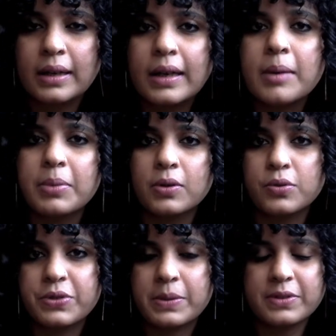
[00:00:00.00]
neighbor
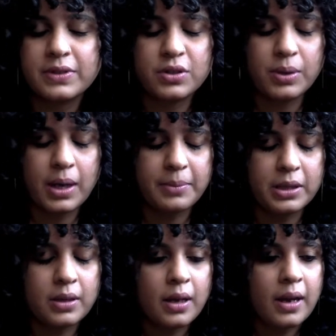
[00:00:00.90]
whose name is Ishigami.